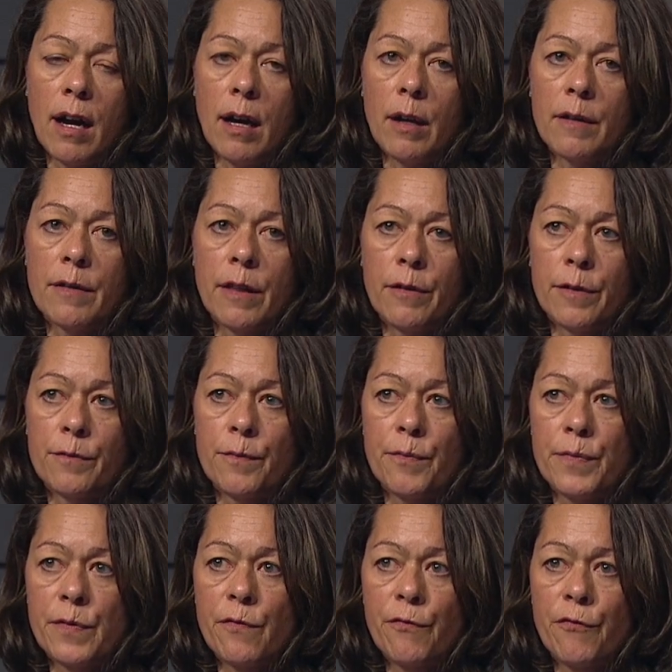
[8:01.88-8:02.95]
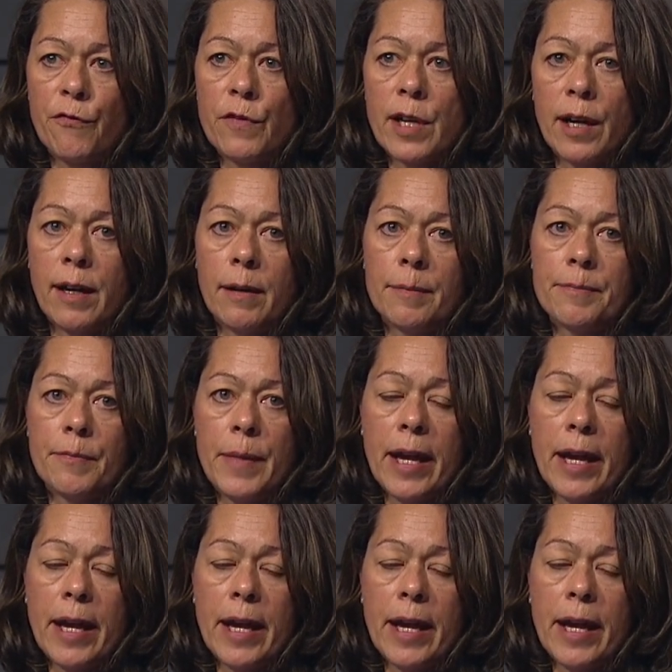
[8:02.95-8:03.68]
uh, the uh,